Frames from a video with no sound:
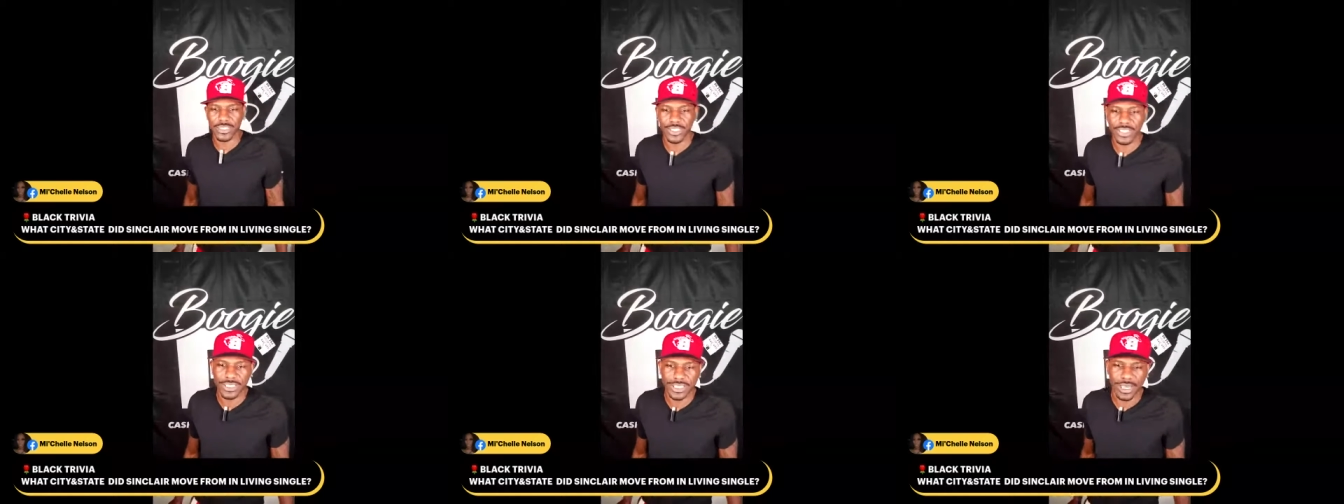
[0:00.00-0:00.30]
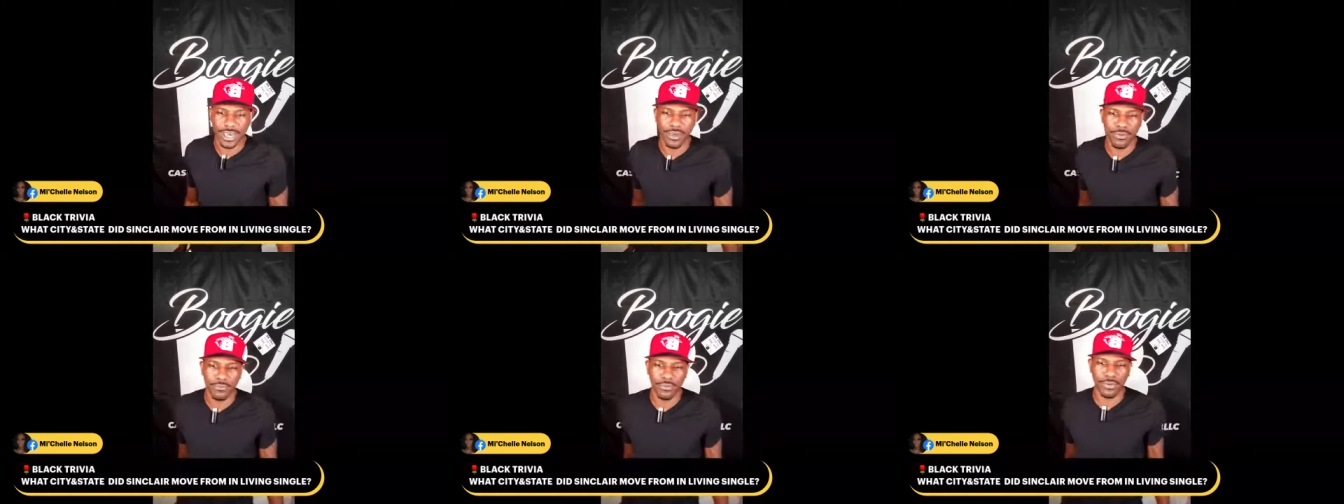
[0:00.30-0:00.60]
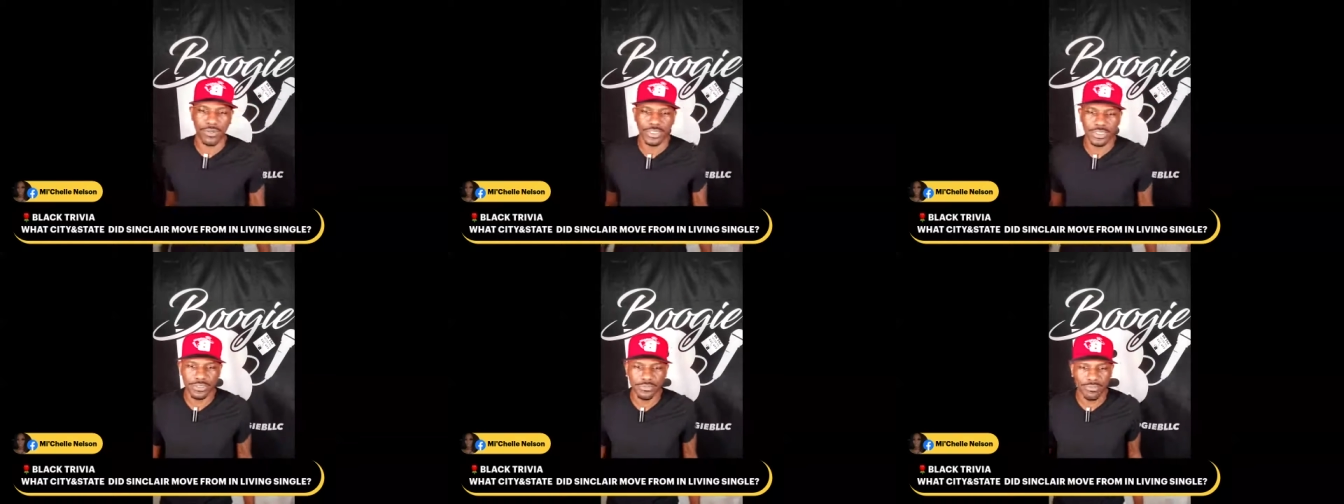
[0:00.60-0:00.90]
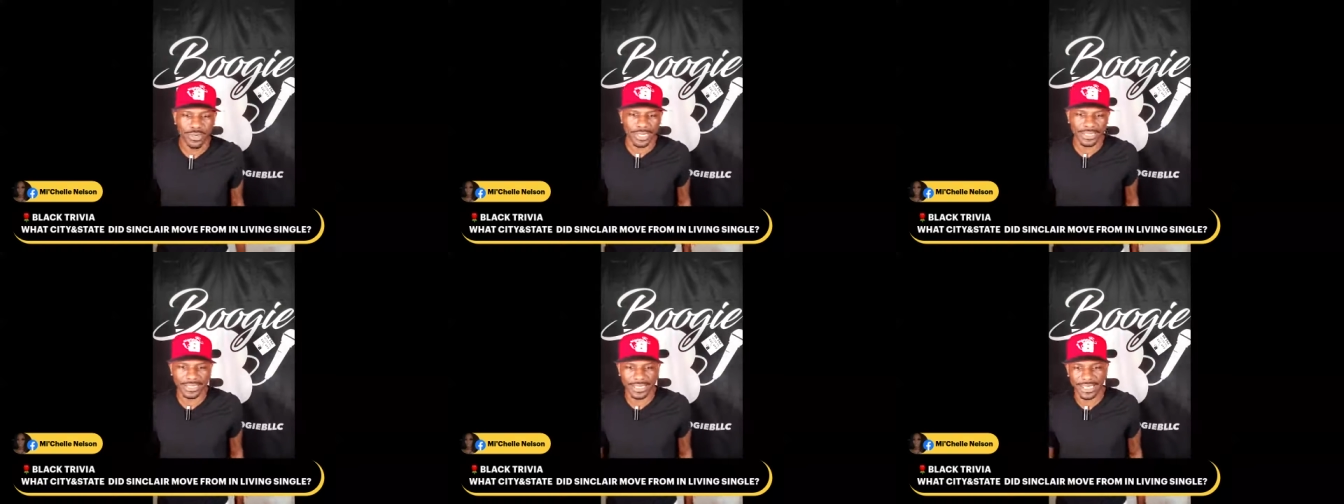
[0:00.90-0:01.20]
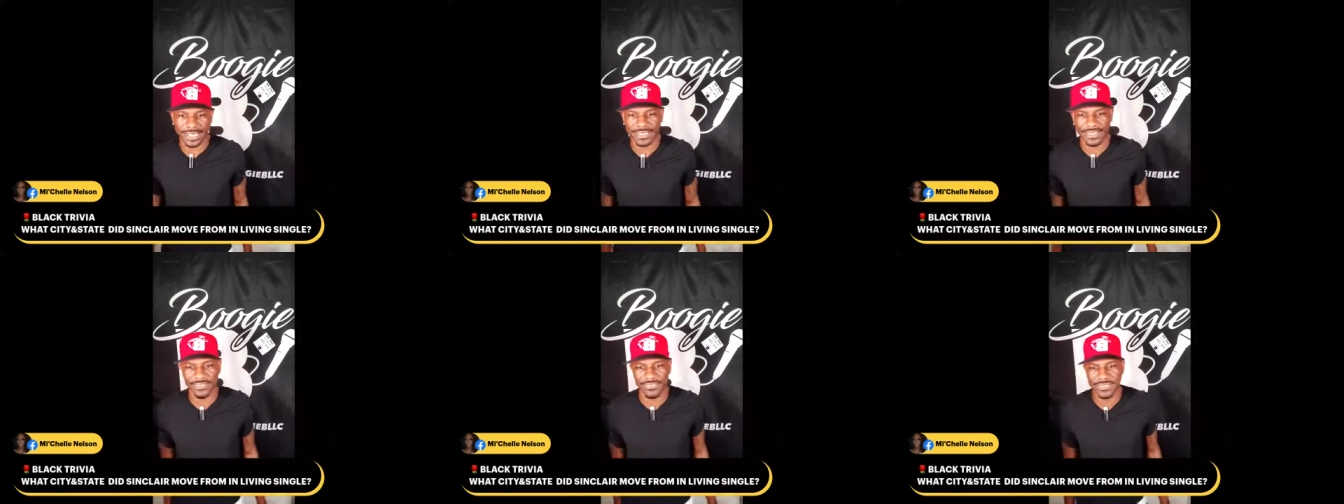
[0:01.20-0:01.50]
You're a young boy. You might
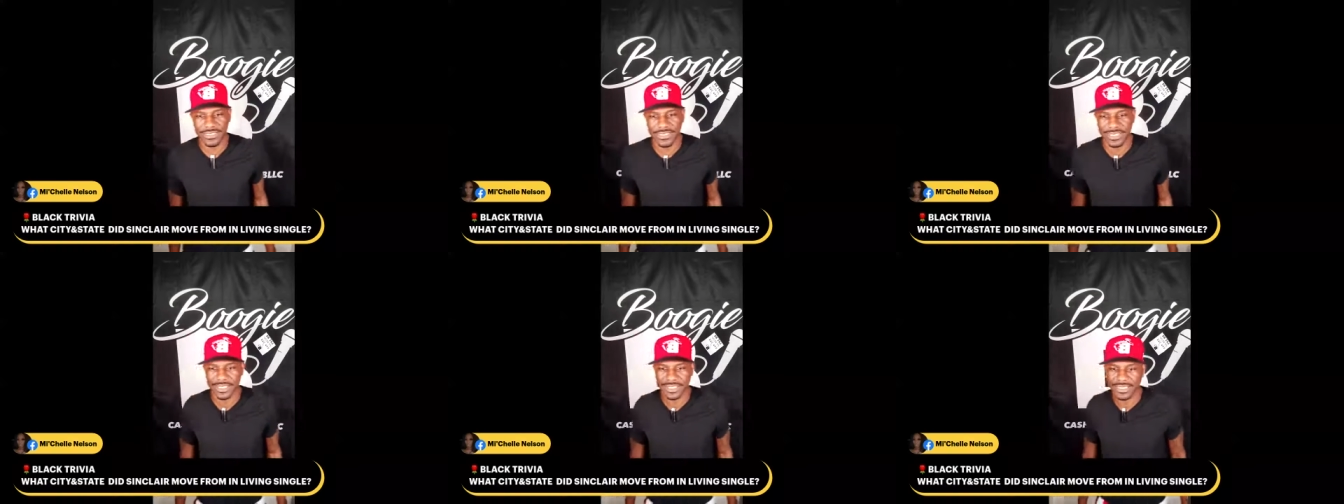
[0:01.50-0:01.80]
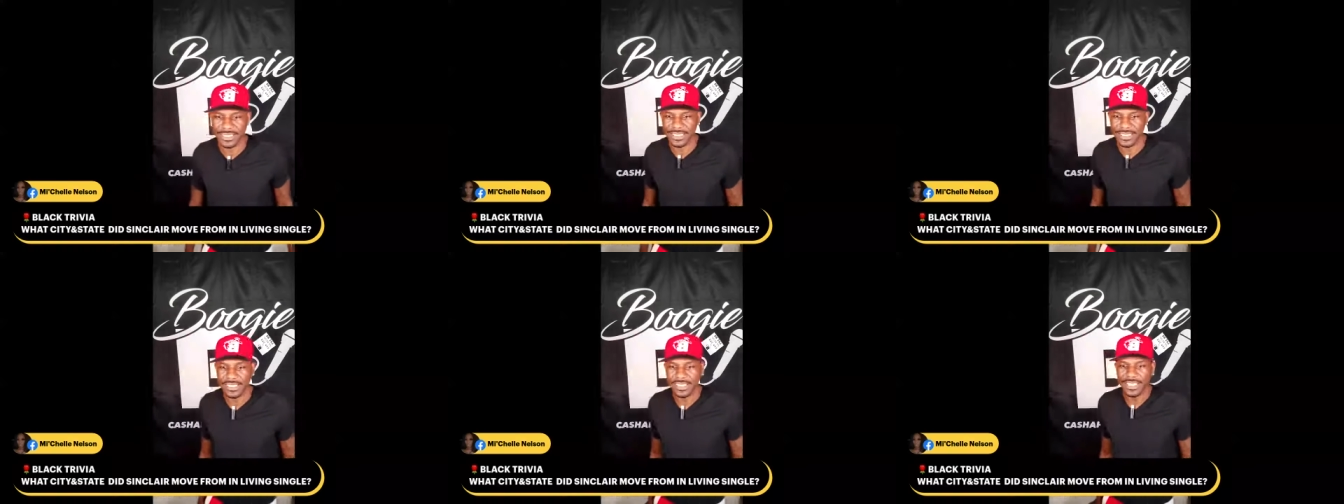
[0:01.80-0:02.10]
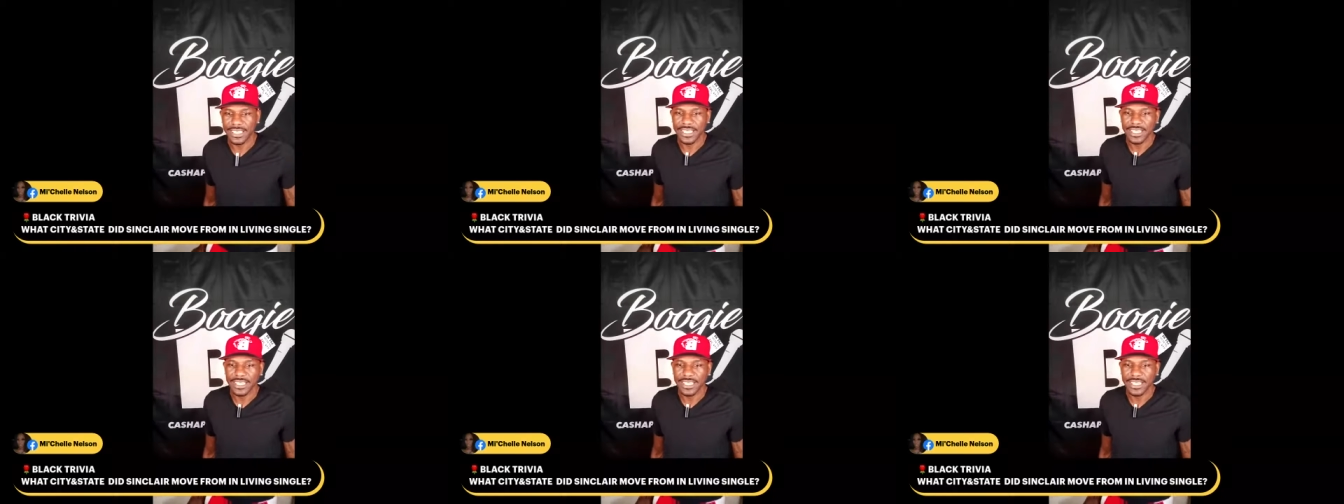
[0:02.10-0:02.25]
not have ever seen it.